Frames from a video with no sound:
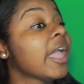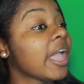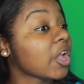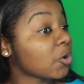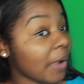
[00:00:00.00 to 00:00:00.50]

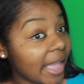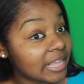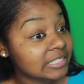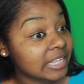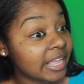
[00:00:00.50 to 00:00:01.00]
and
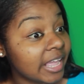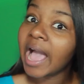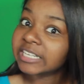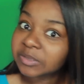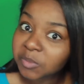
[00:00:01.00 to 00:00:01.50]
crazy.
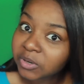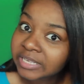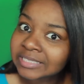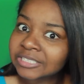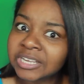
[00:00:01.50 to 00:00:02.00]
Asking
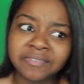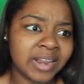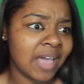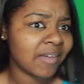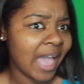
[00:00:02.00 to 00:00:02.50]
Moniece, does she even
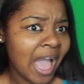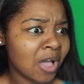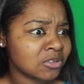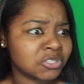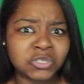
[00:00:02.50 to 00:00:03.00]
have a
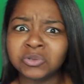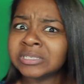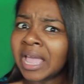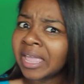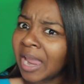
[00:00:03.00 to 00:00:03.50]
house? Do you
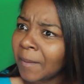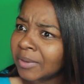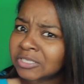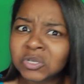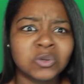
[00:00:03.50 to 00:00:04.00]
take Cameron
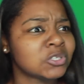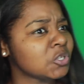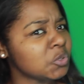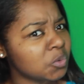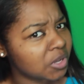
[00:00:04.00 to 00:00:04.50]
to school? Do
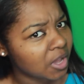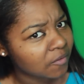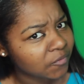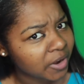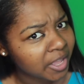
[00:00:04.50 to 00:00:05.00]
you
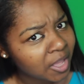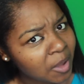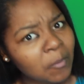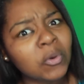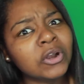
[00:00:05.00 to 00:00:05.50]
cook for
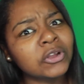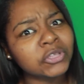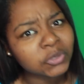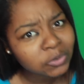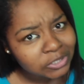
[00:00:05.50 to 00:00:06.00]
him? What are
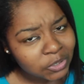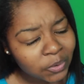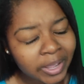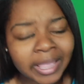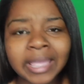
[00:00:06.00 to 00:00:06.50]
you
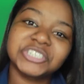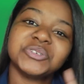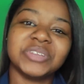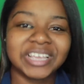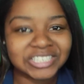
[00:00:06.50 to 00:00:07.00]
doing? What
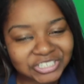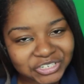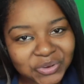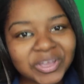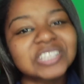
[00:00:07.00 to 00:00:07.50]
you need to
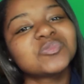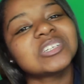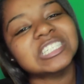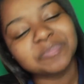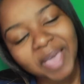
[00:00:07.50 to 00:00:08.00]
do is
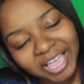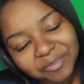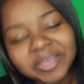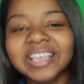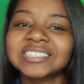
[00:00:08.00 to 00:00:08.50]

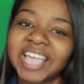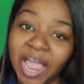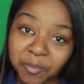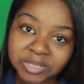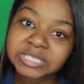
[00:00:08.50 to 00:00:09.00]
respect me as
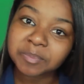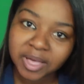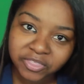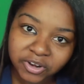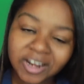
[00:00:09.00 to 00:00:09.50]
Cameron's
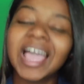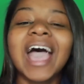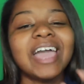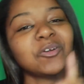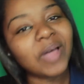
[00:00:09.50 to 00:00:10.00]
mother.
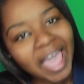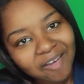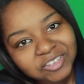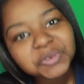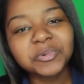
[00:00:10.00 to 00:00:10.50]
I don't
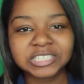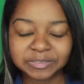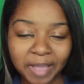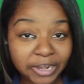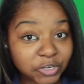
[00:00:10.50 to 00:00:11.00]
have to
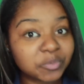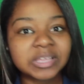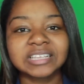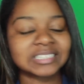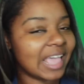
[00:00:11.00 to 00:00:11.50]
respect you
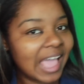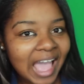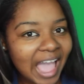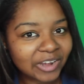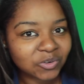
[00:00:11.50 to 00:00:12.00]
because
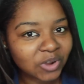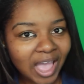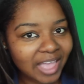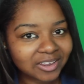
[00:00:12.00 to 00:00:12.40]
I don't know.